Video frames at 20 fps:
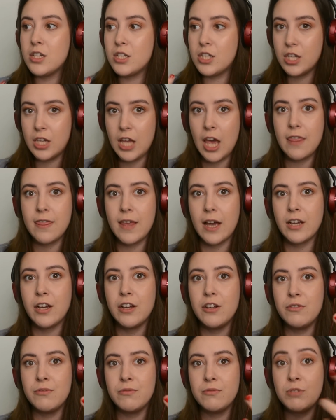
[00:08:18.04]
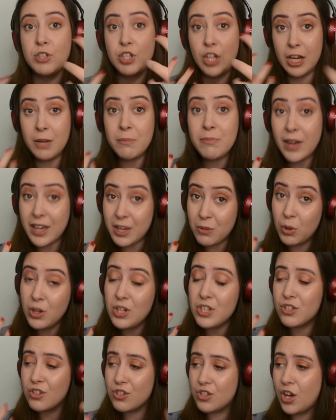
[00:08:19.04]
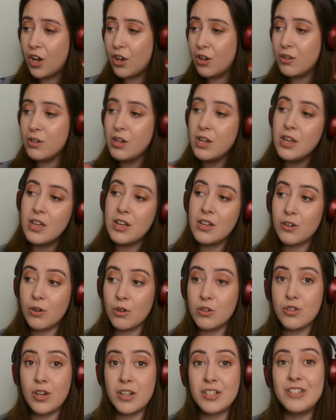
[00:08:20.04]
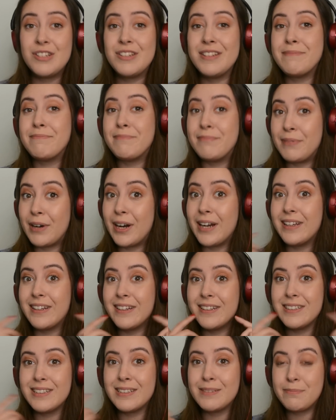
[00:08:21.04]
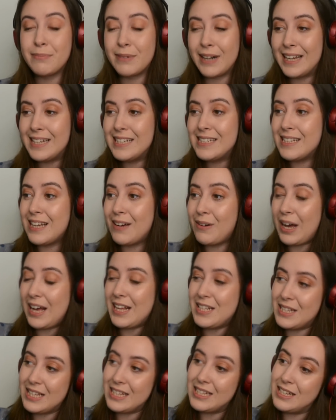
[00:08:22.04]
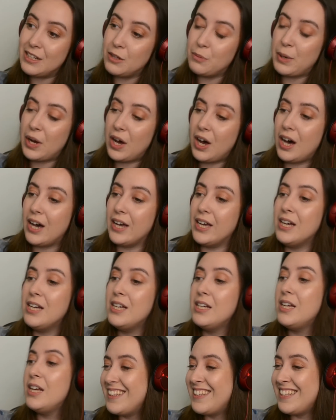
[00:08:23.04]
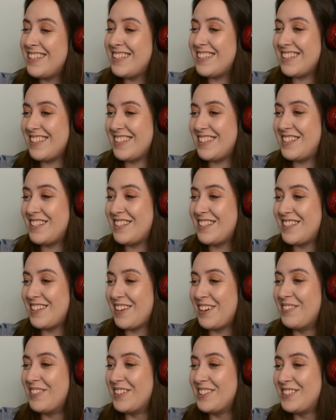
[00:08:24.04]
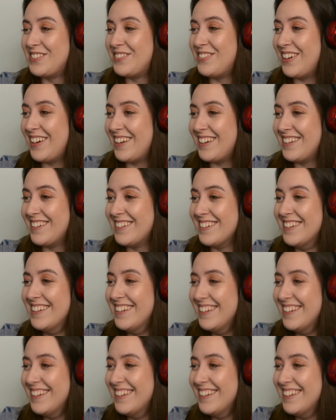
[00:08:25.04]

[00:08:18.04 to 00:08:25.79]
to get that kind of shape that he wants and tone, contrasting to the bright kind of spread as he's a little bit higher. This is just so much fun.